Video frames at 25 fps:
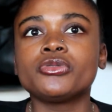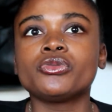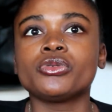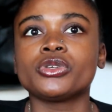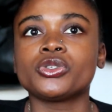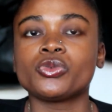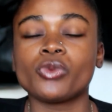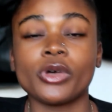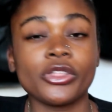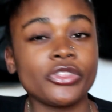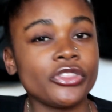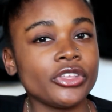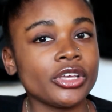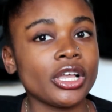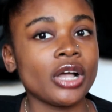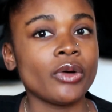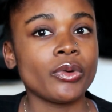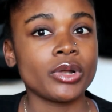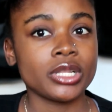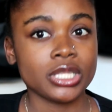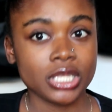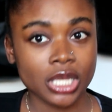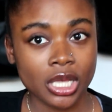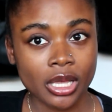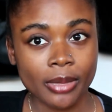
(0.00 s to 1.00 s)
was one thing I
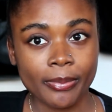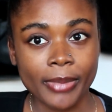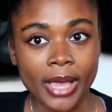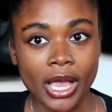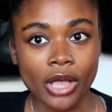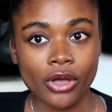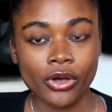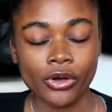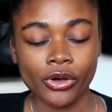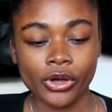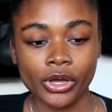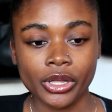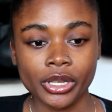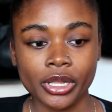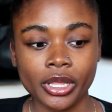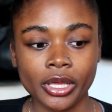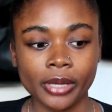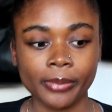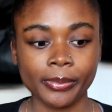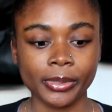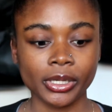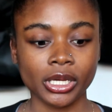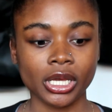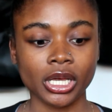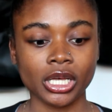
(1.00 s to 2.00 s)
wanted to cut back on,
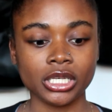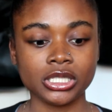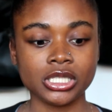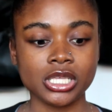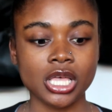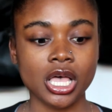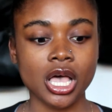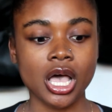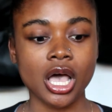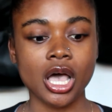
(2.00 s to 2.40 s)
because